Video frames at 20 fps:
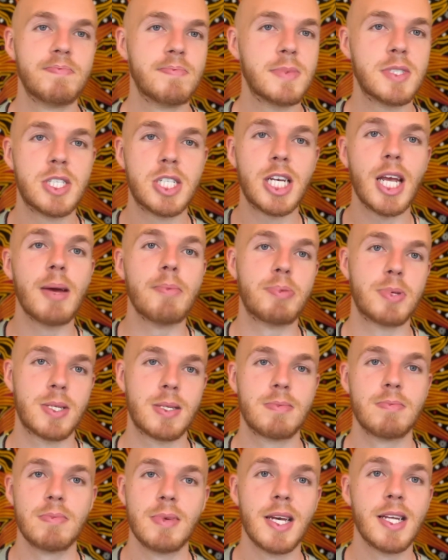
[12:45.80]

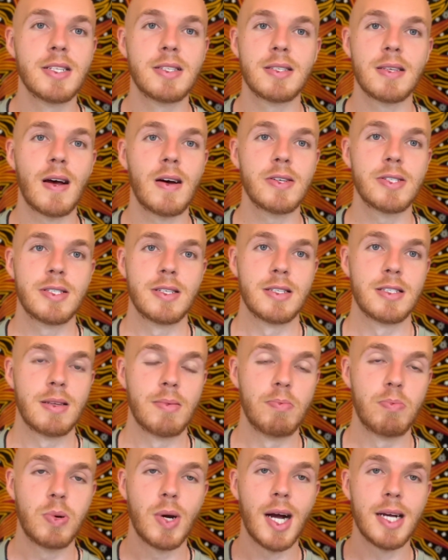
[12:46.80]
chips and salsa, some
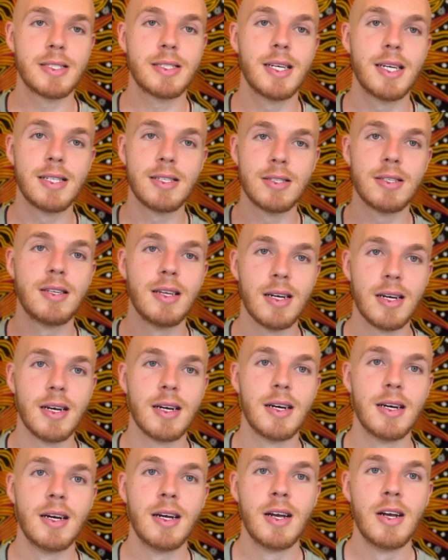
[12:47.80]
processed
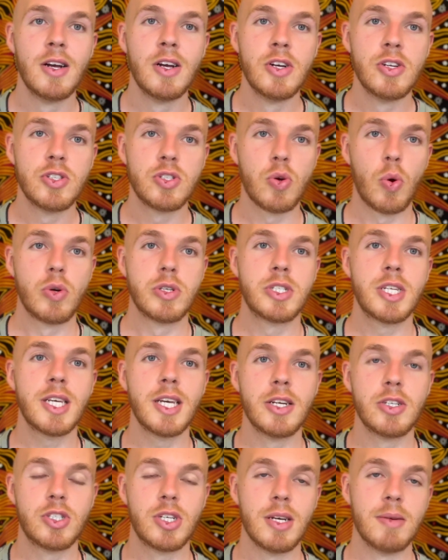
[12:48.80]
tortilla
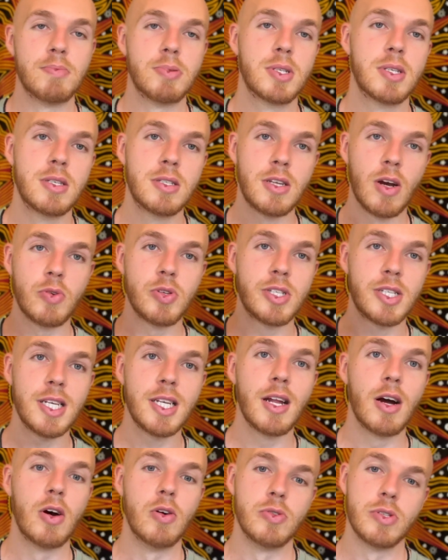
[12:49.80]
chips,
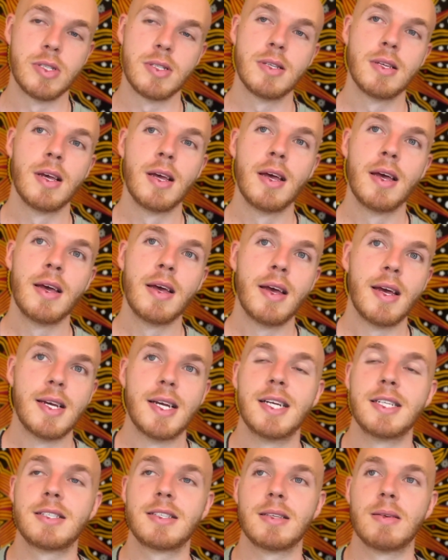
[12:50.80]
Tostitos,
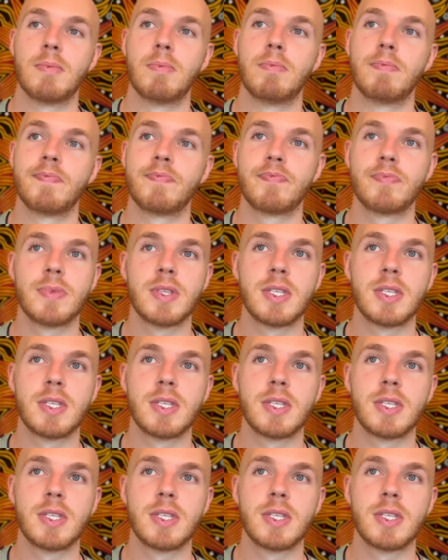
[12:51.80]
and some